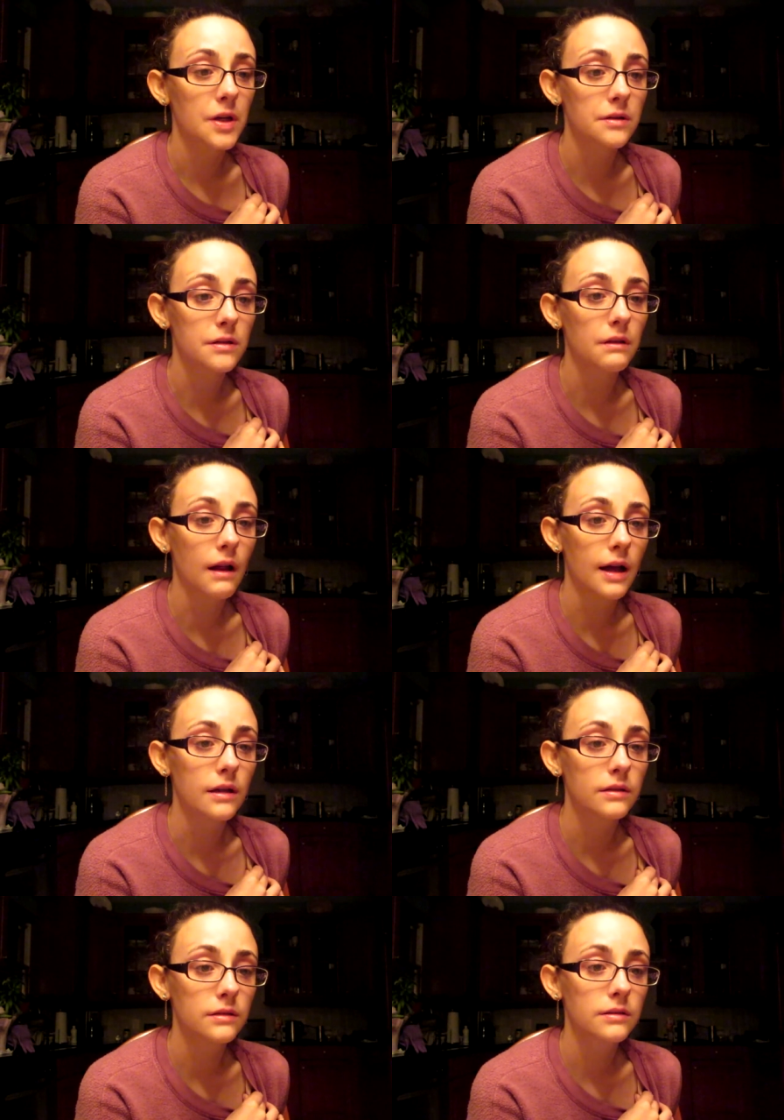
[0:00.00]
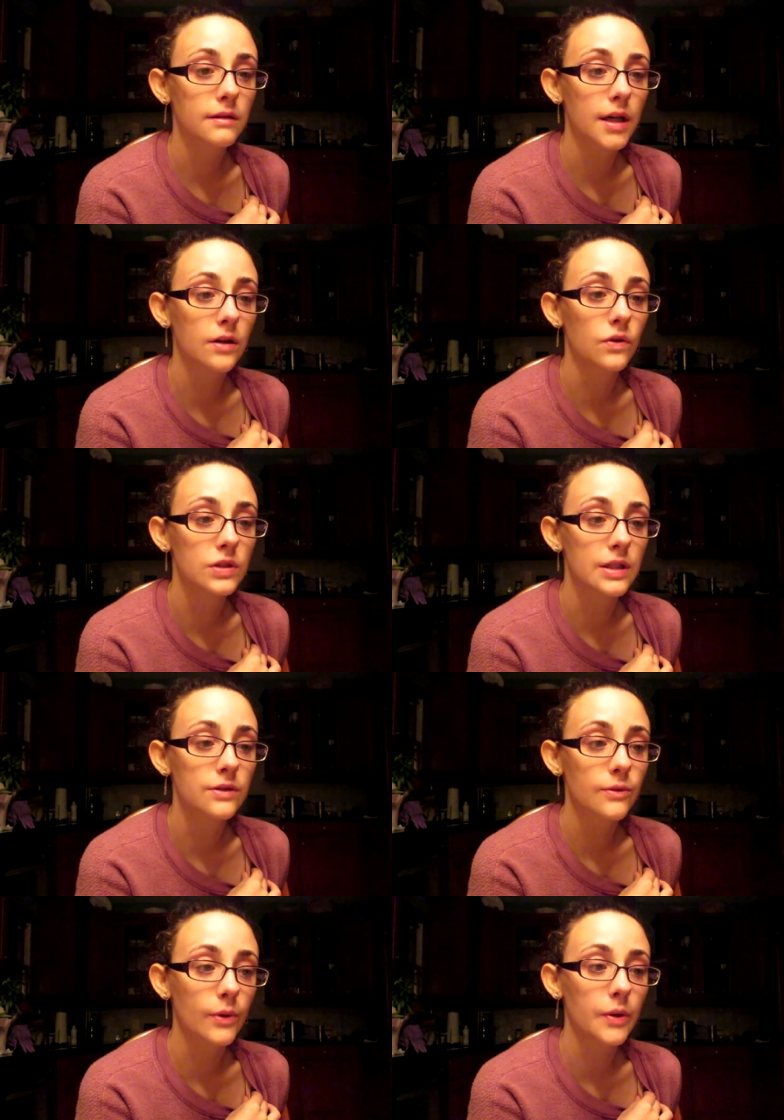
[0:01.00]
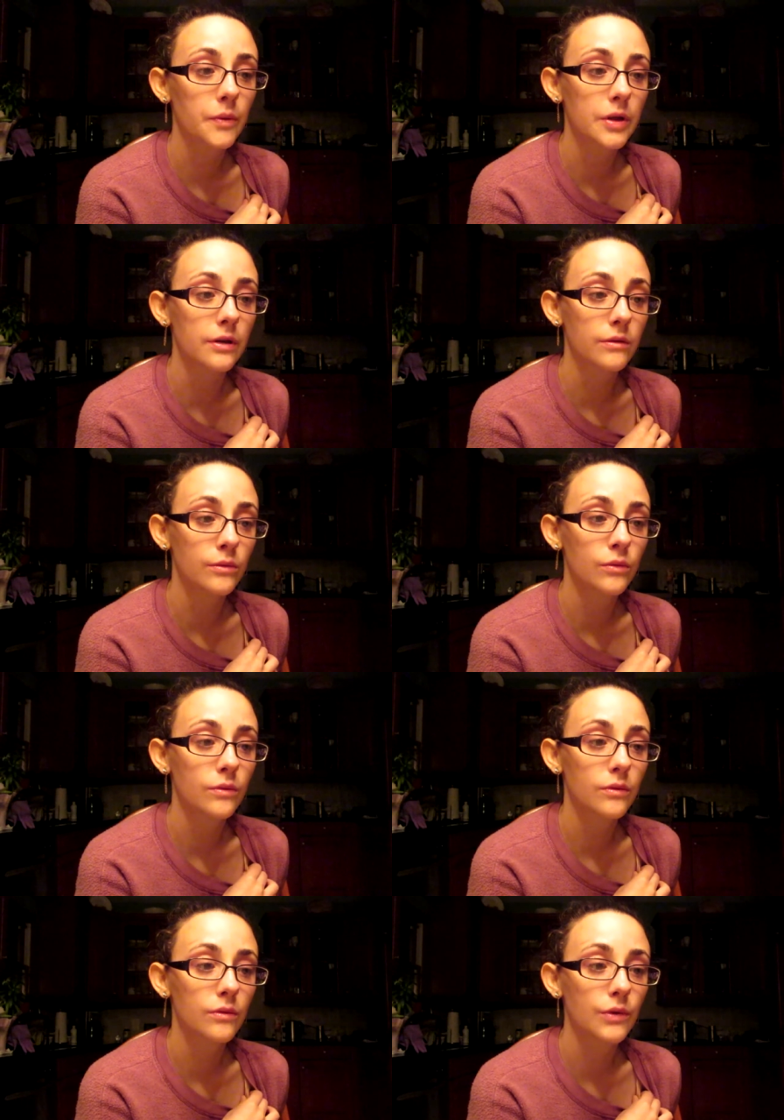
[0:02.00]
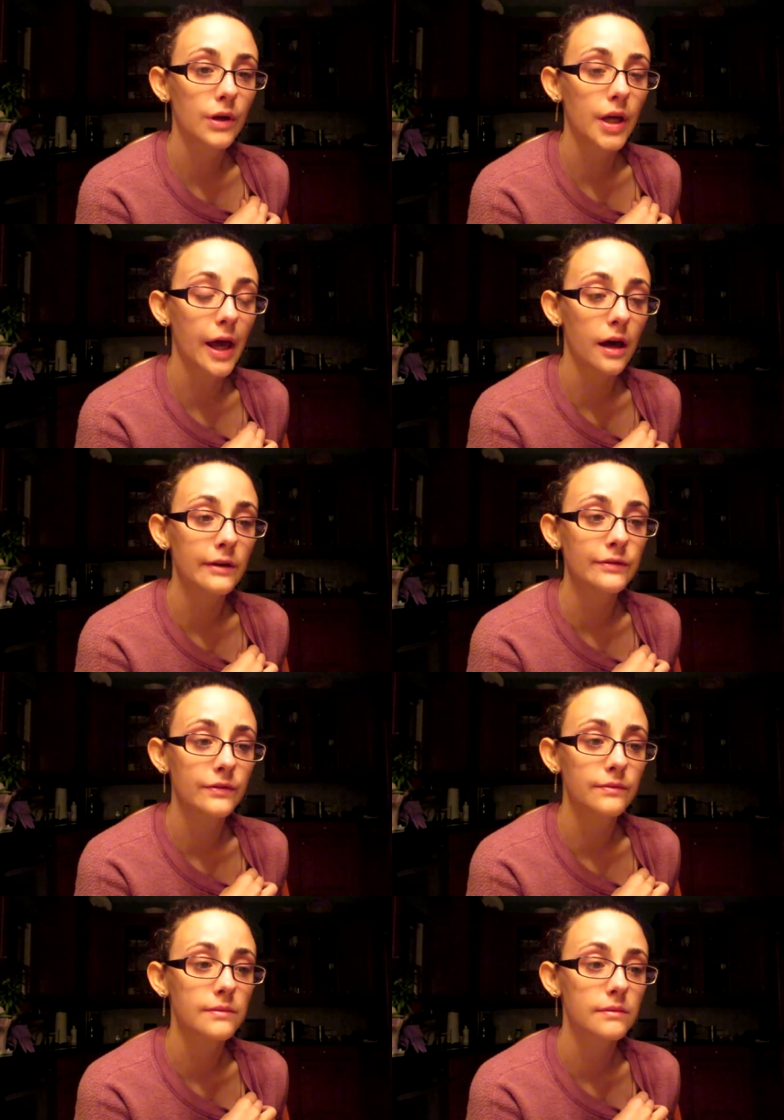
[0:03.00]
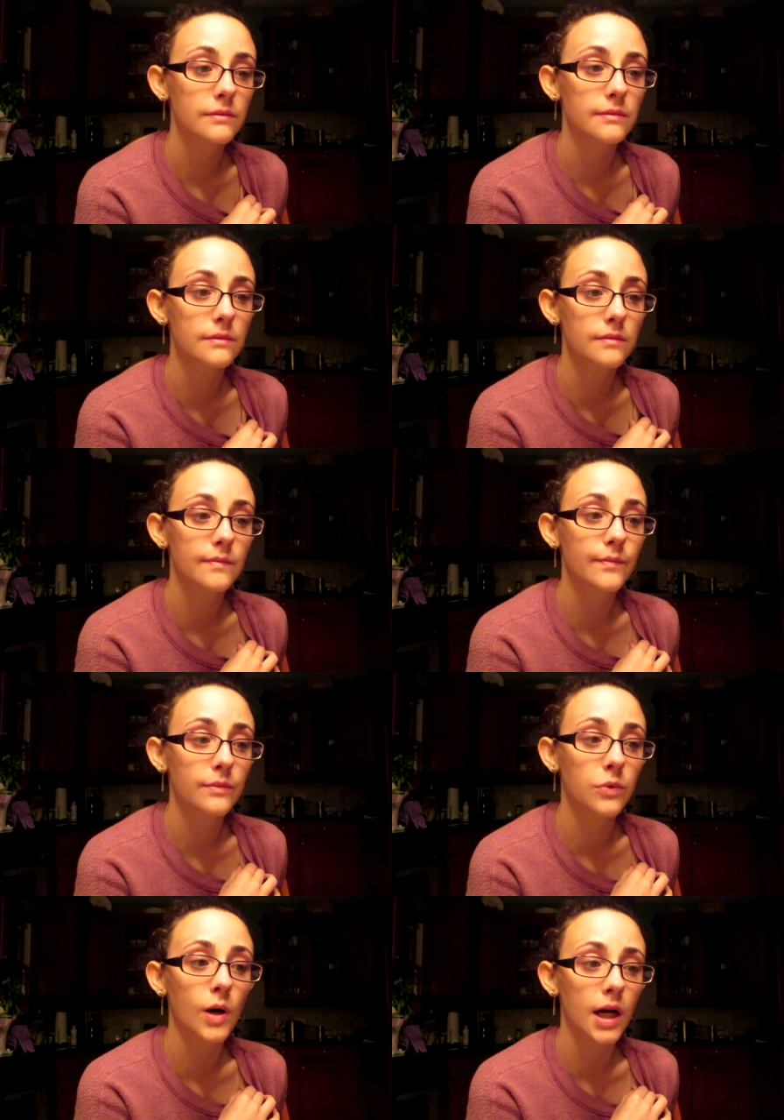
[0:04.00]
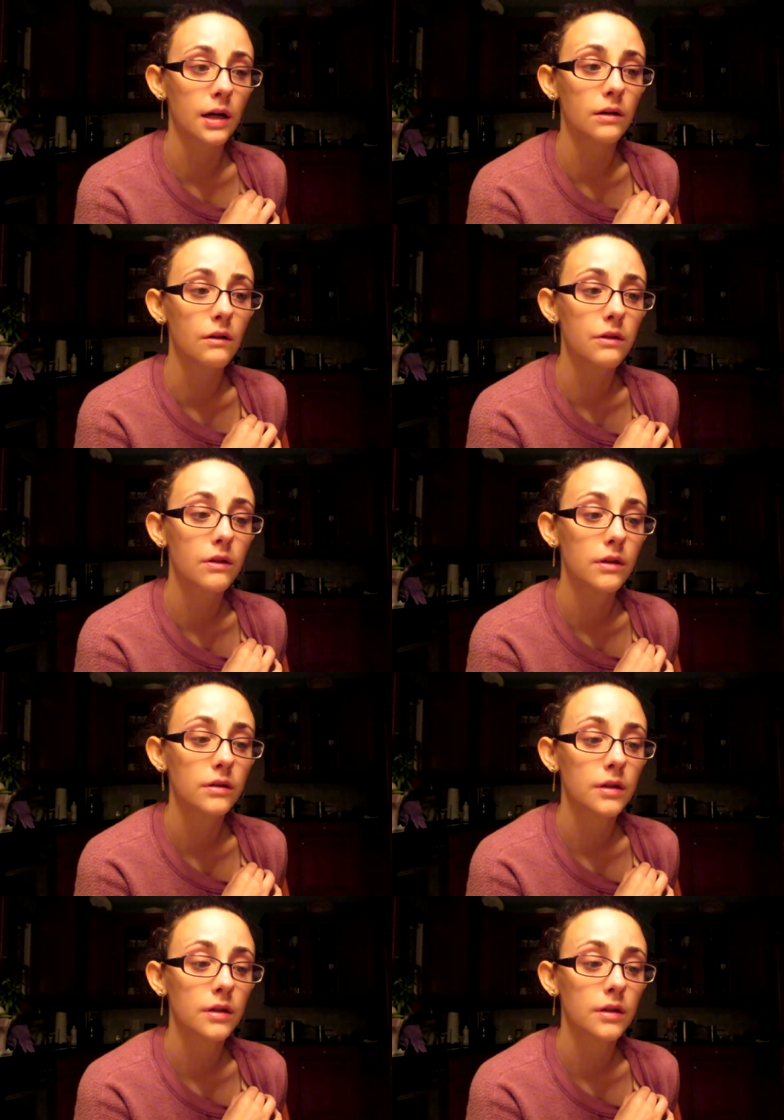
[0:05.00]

there's a lot that goes into it when you have poor health.